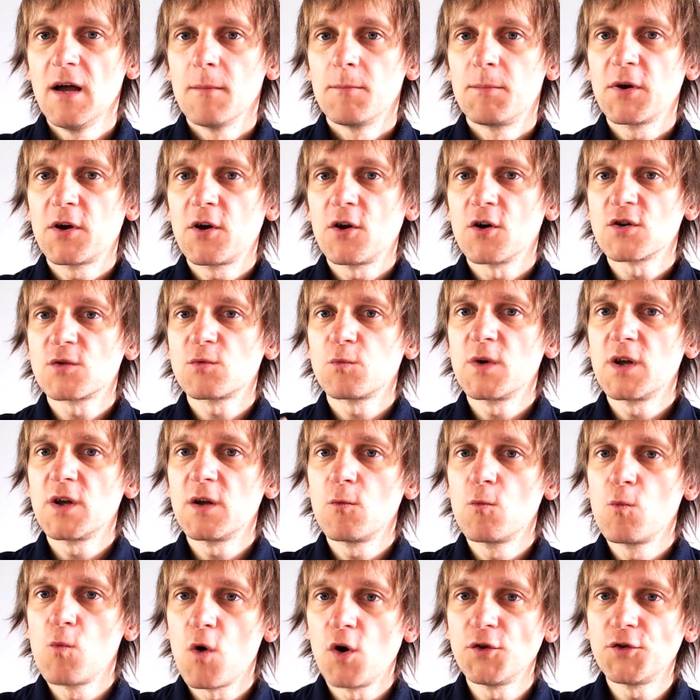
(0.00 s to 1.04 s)
because we
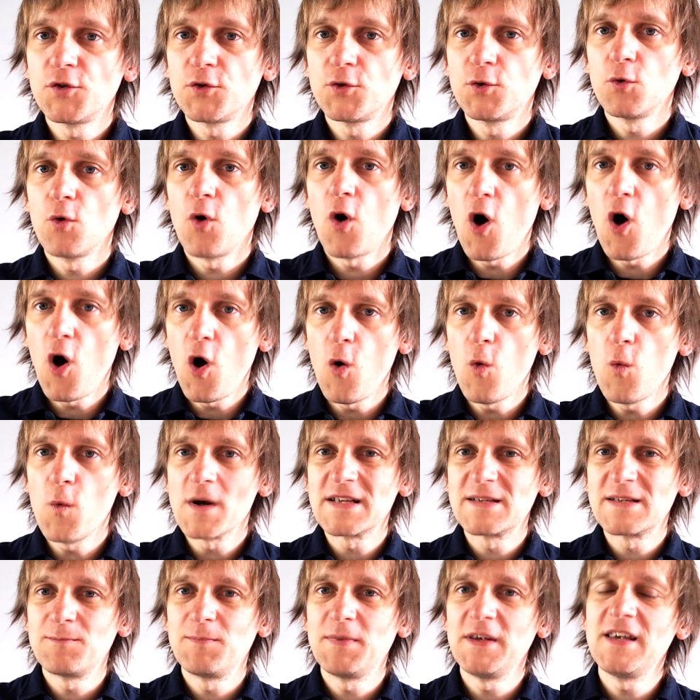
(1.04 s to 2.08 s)
want to
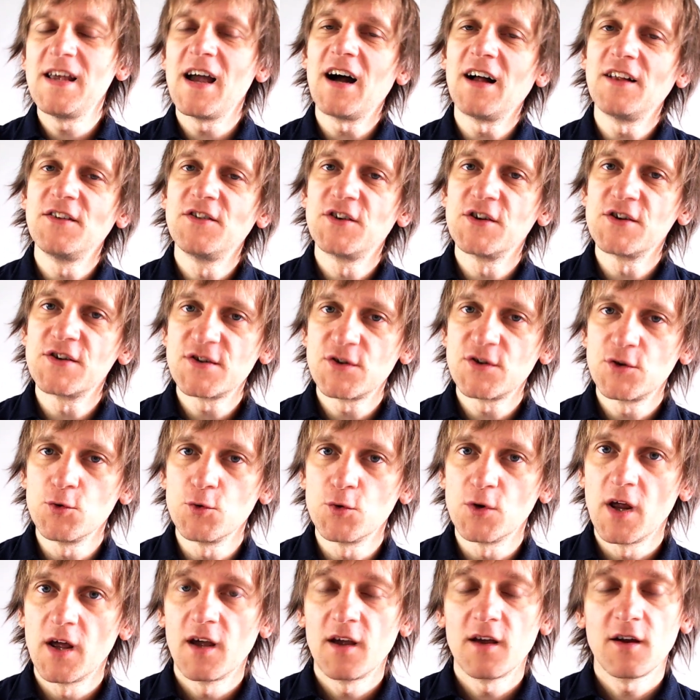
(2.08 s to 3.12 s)
always be
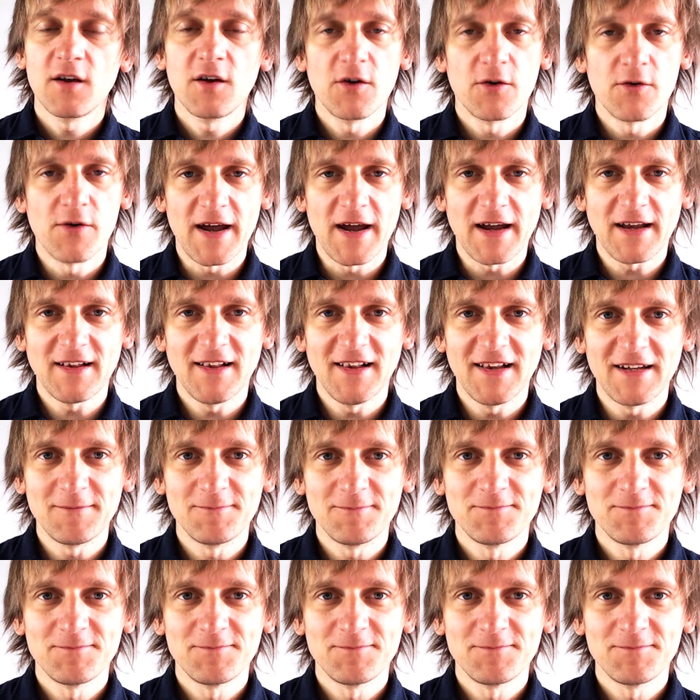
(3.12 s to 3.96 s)
understood correctly.